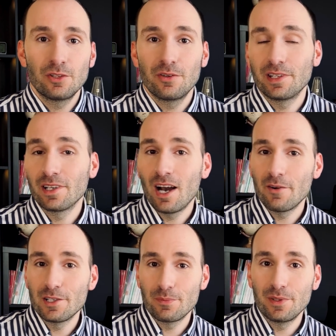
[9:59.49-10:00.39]
an
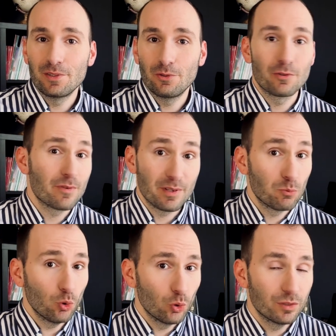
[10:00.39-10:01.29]
encouragement or a
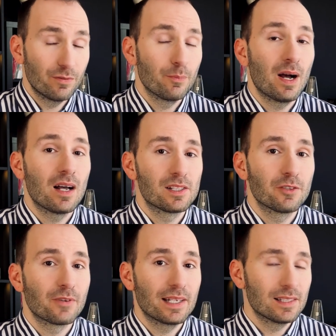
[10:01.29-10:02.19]
reward for
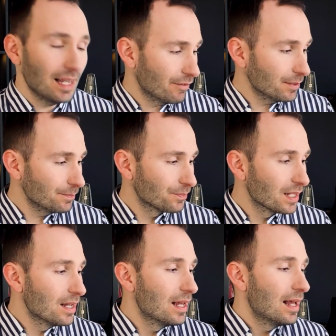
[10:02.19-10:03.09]
passing grade 7.
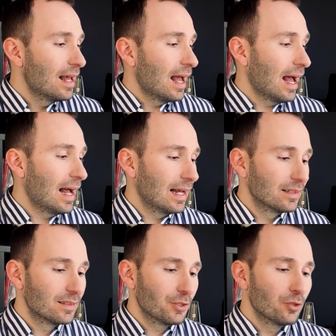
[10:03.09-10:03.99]

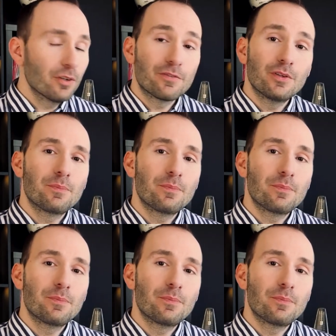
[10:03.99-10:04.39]
And you look through the